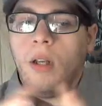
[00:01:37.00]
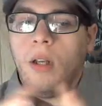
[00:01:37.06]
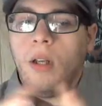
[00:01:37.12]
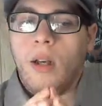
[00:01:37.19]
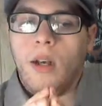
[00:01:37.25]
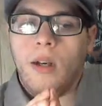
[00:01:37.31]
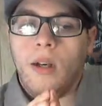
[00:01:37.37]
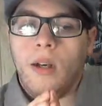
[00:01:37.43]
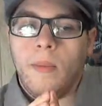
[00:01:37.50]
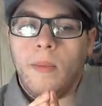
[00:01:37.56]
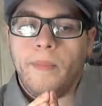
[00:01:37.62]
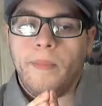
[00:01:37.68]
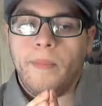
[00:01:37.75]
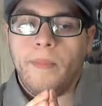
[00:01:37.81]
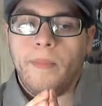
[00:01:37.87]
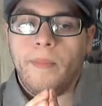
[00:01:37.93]
um,
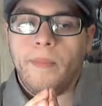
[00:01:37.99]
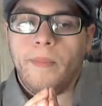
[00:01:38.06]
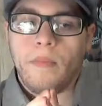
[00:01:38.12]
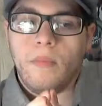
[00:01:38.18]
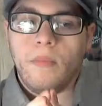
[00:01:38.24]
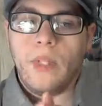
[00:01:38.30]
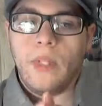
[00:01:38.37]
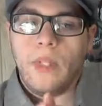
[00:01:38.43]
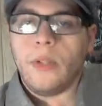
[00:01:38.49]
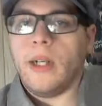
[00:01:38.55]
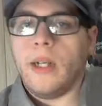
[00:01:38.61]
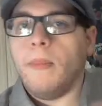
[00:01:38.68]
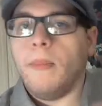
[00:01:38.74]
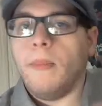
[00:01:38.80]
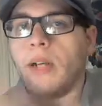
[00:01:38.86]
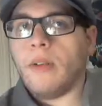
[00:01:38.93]
when they try to
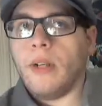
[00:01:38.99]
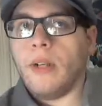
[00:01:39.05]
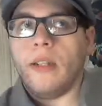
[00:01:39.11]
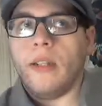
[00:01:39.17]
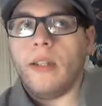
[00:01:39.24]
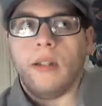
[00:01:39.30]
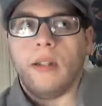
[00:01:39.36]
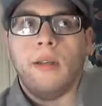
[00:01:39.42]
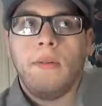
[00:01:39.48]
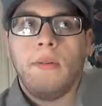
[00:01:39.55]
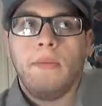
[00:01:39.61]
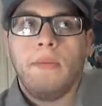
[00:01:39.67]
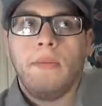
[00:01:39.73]
modernize a